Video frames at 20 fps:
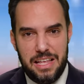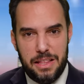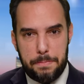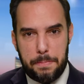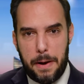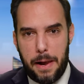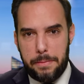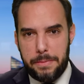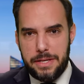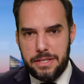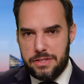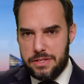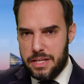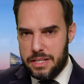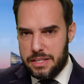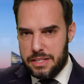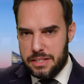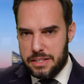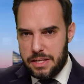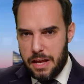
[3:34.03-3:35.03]
The problem is
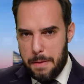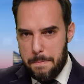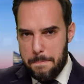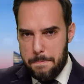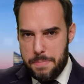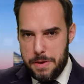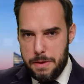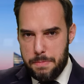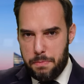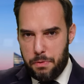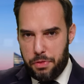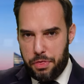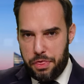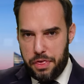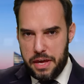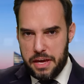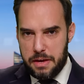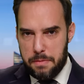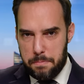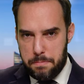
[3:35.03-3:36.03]
that some people
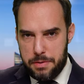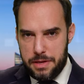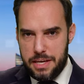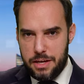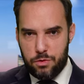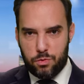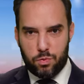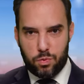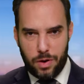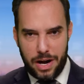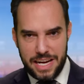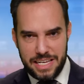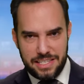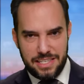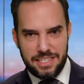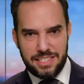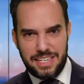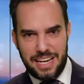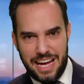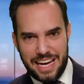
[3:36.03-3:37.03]
think being
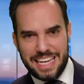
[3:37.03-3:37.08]
racist